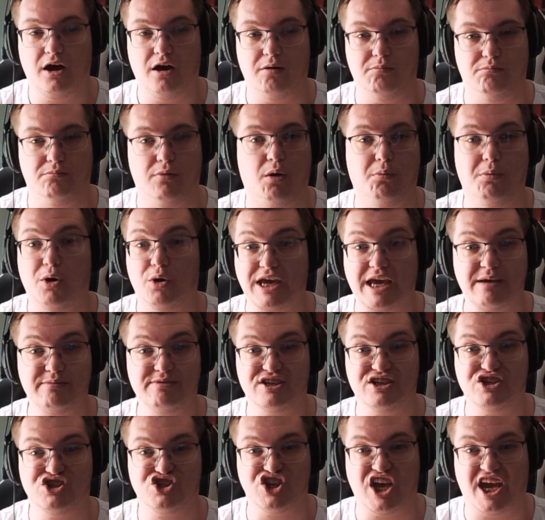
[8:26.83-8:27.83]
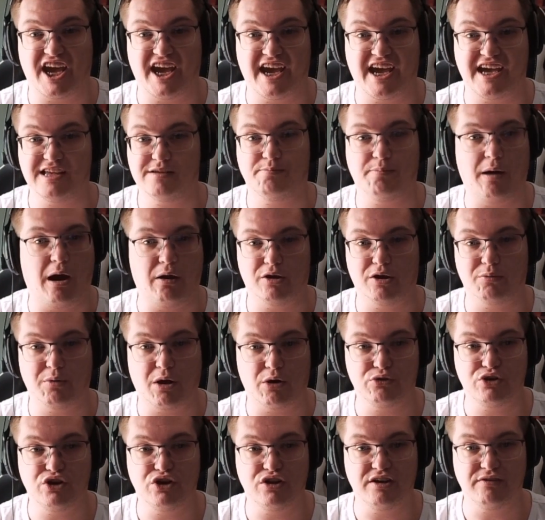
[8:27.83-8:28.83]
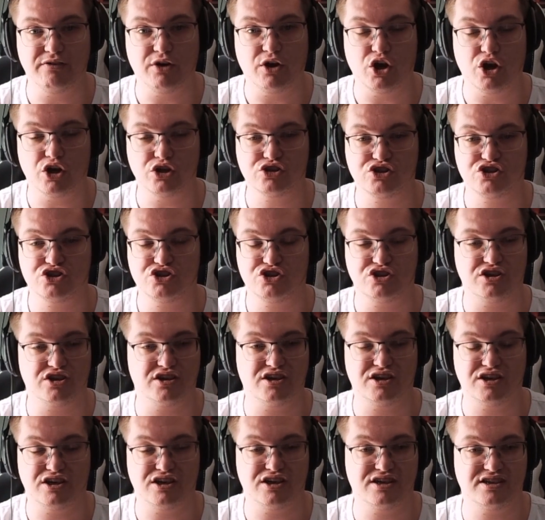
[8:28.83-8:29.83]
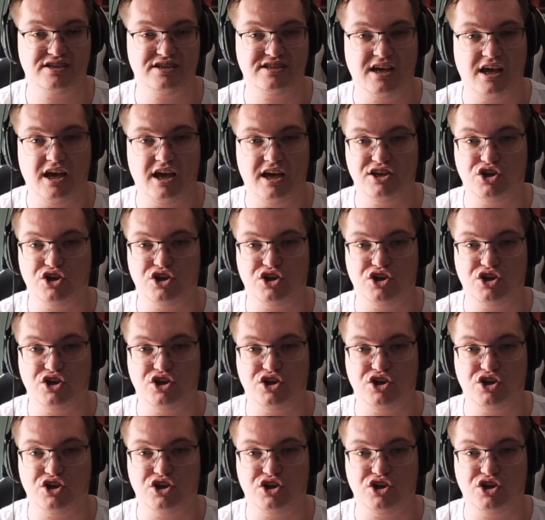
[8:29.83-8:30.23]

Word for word: Mobile Games Exchange, One Universes,